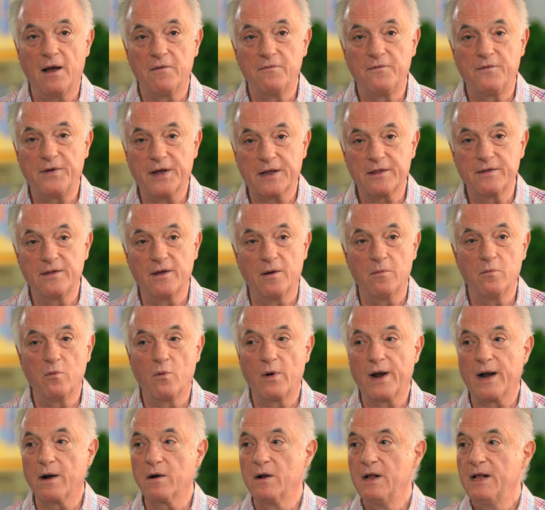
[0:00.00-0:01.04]
a victim
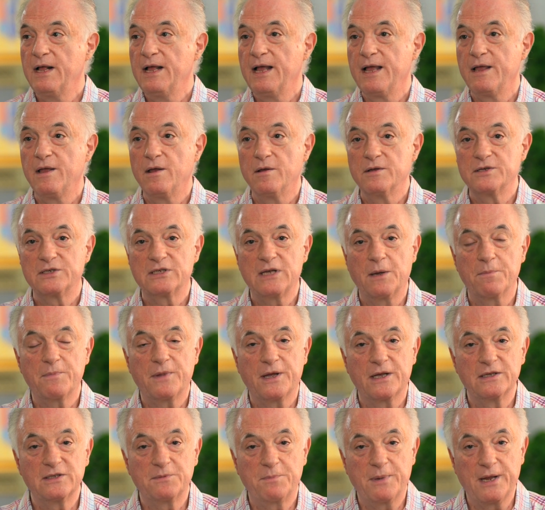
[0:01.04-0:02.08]
where
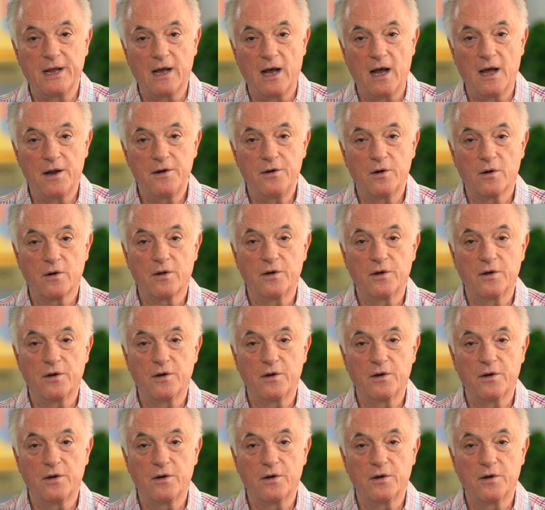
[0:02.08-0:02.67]
something is beyond your